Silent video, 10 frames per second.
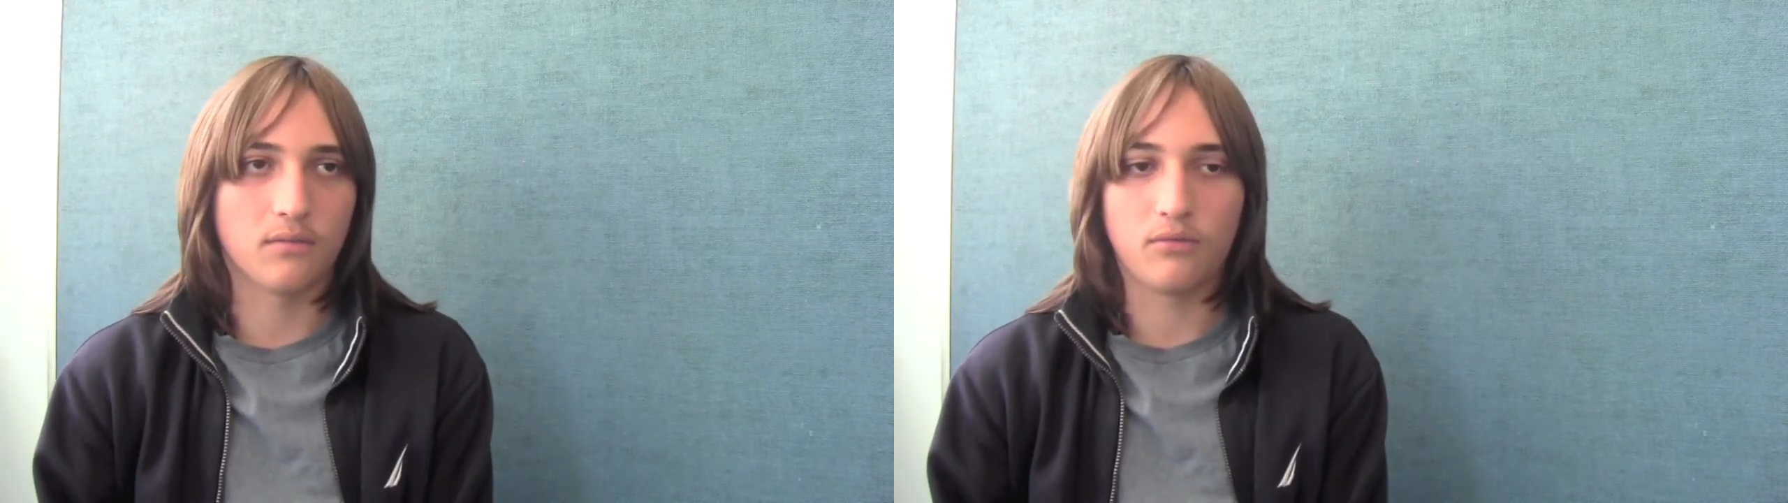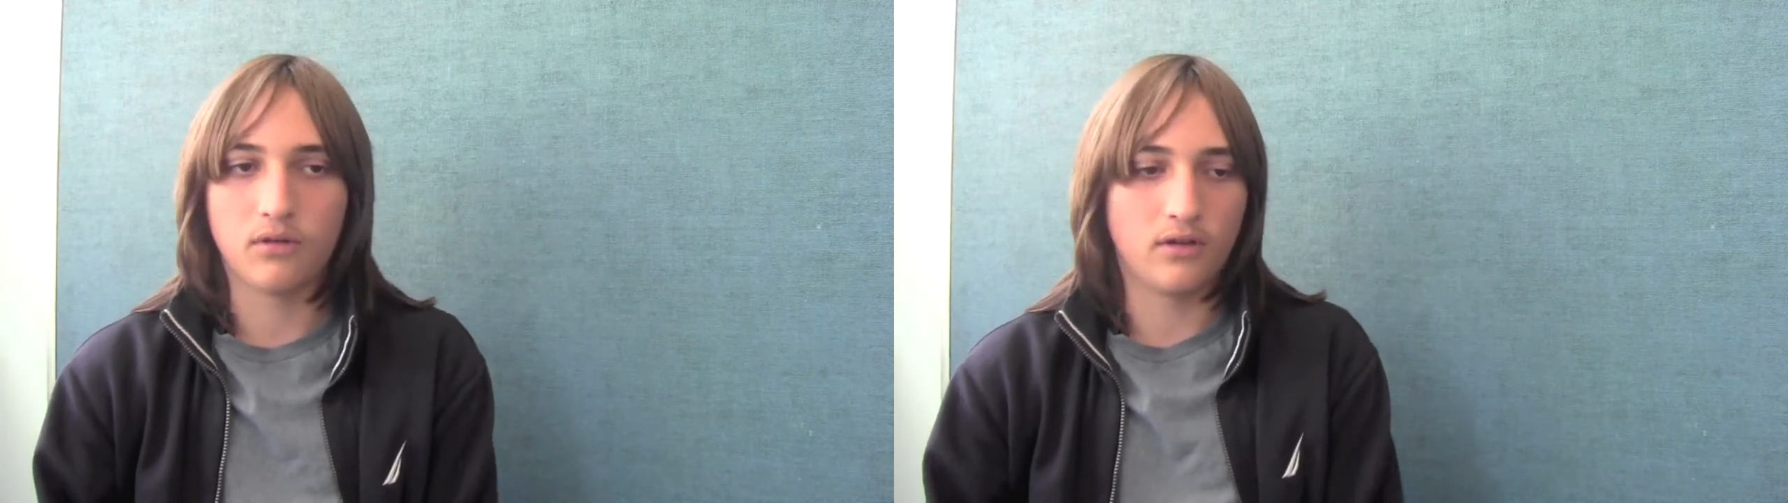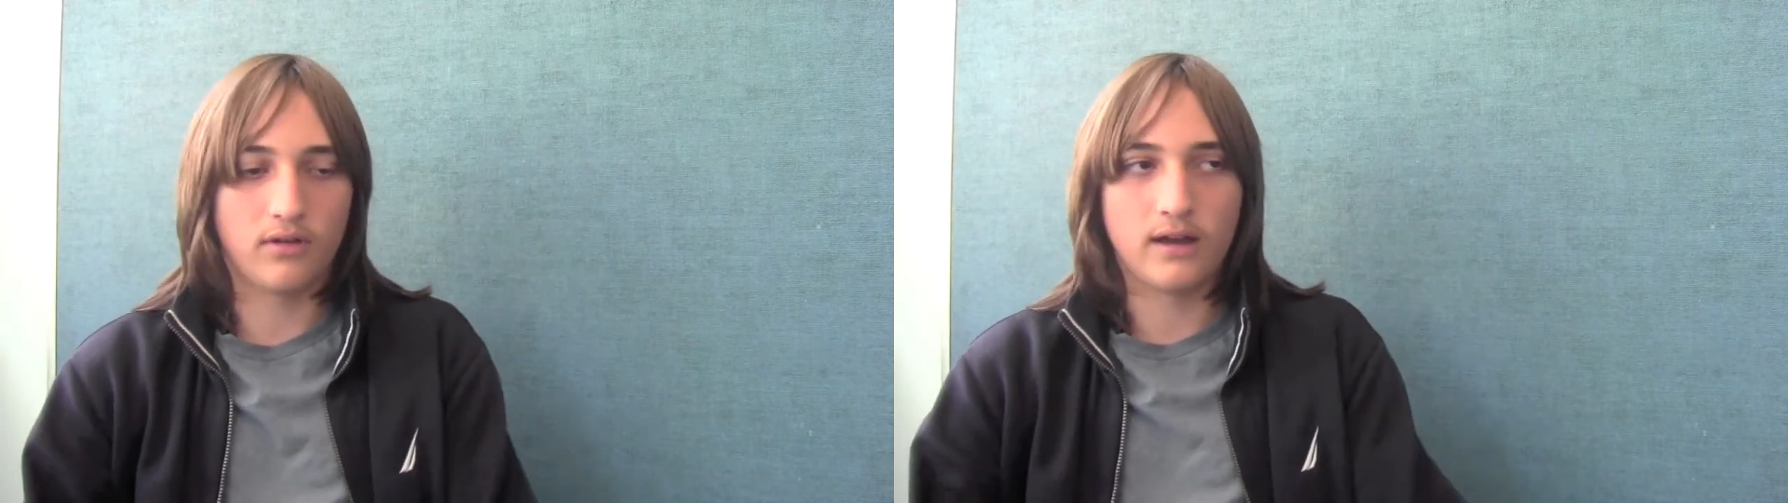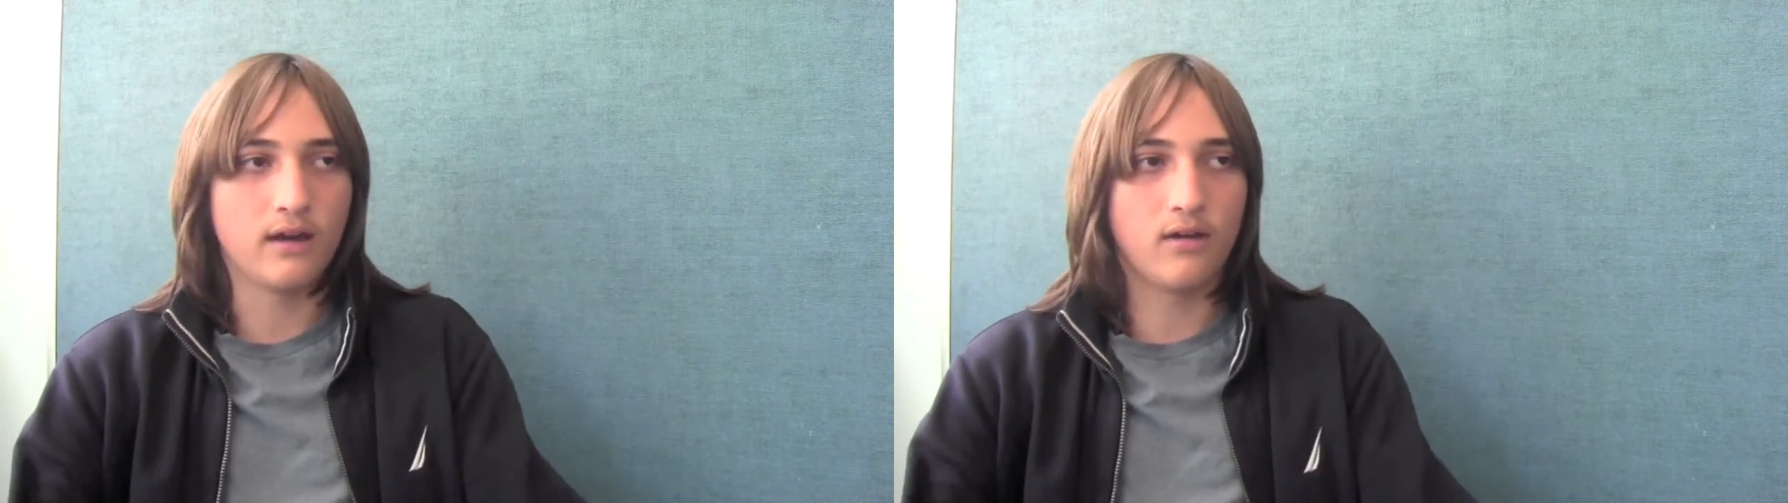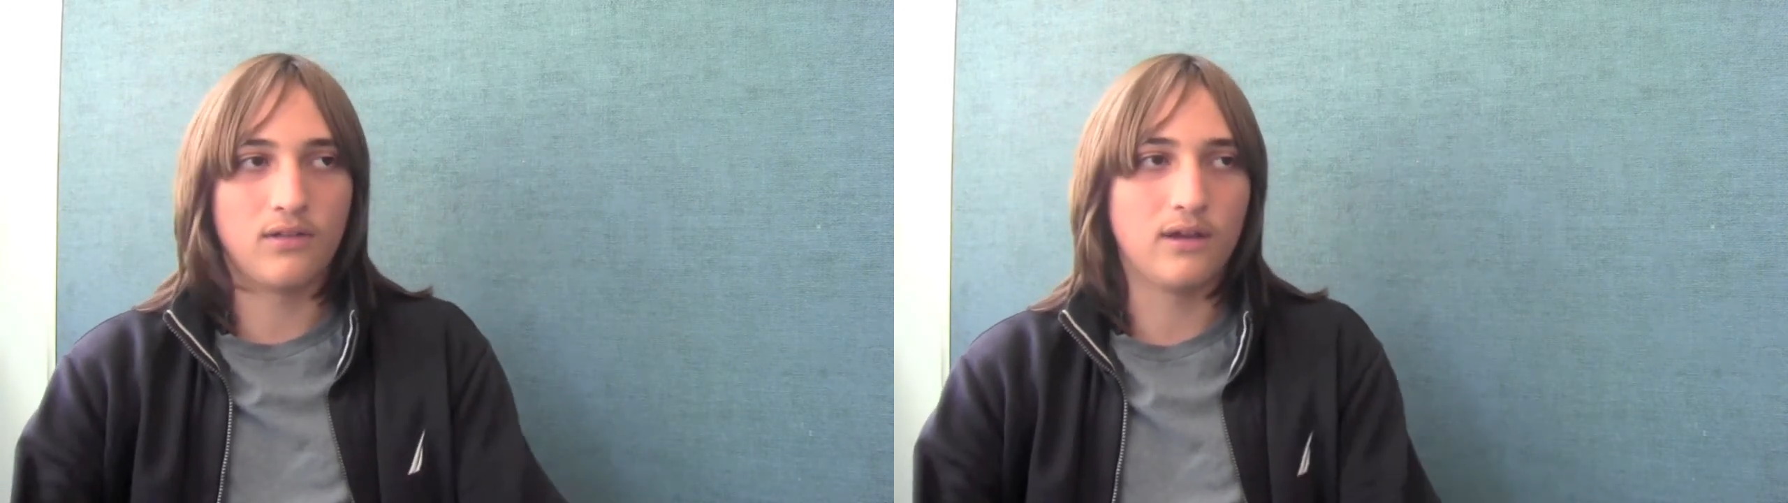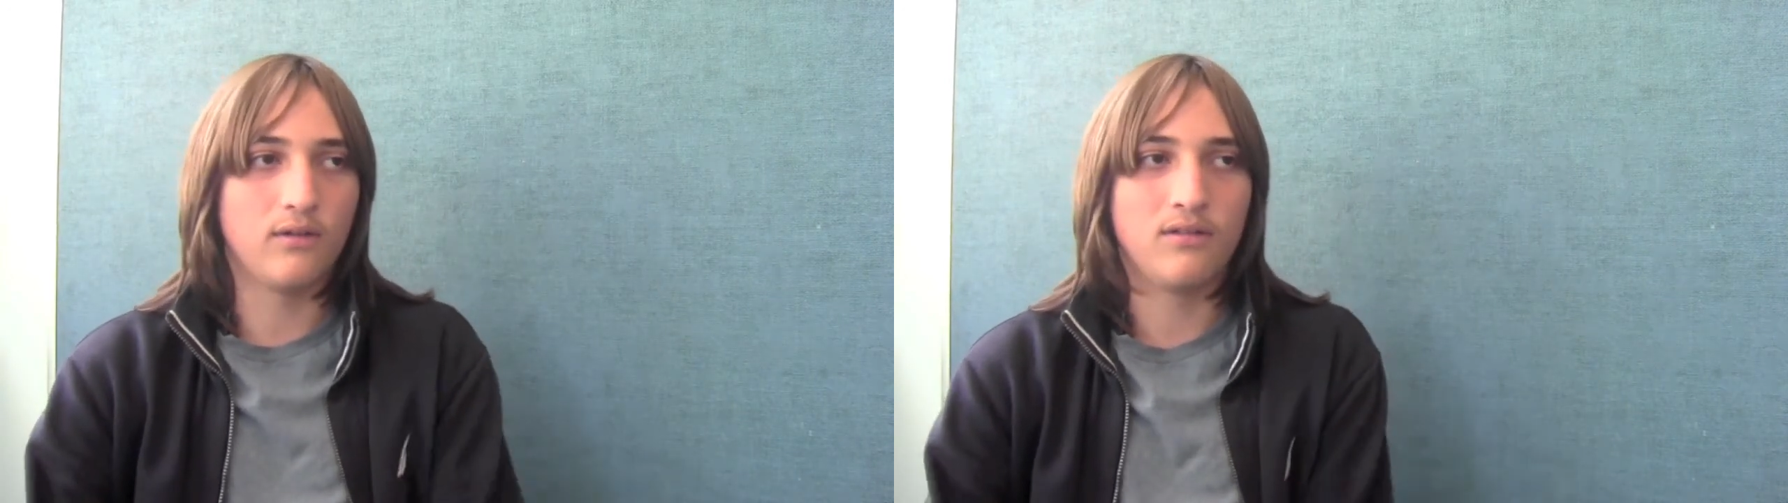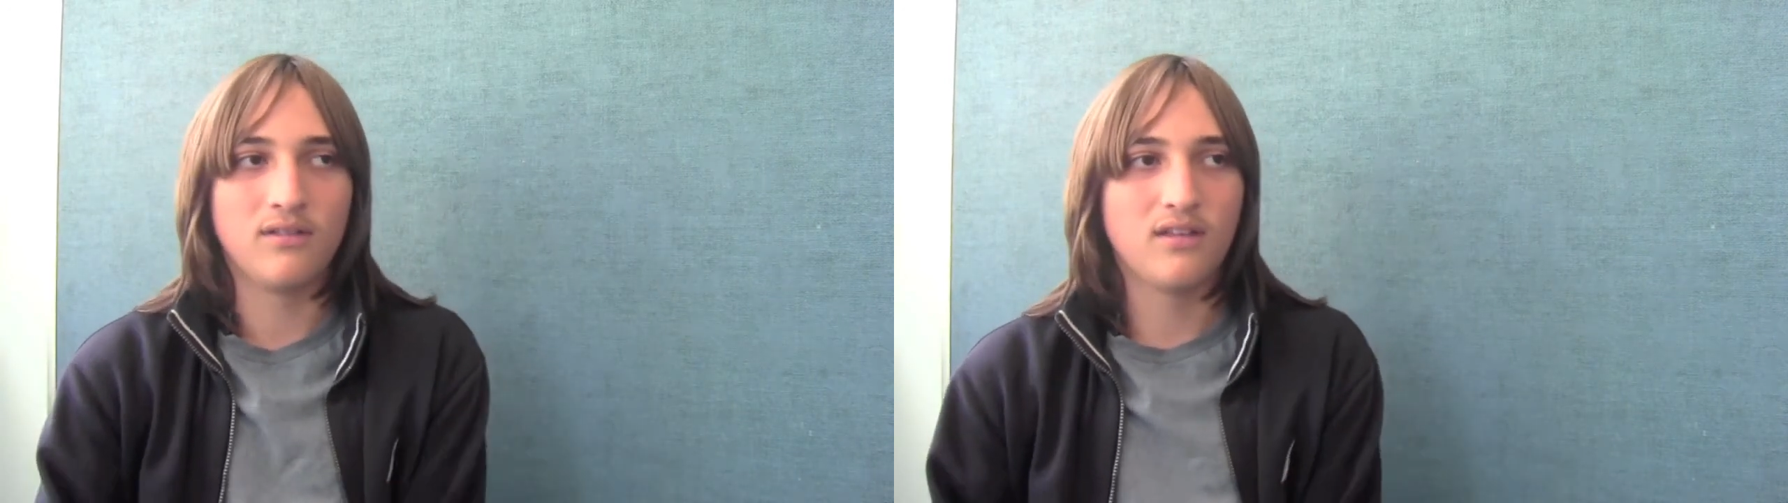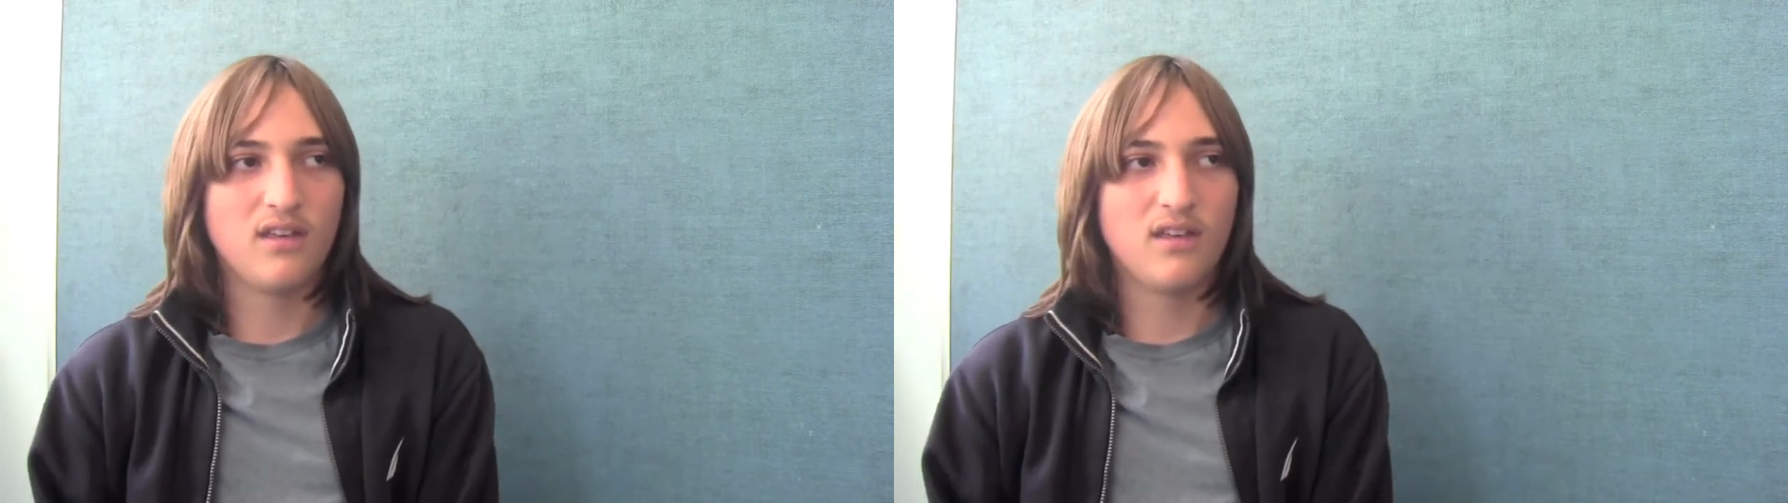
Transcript: playground. They would,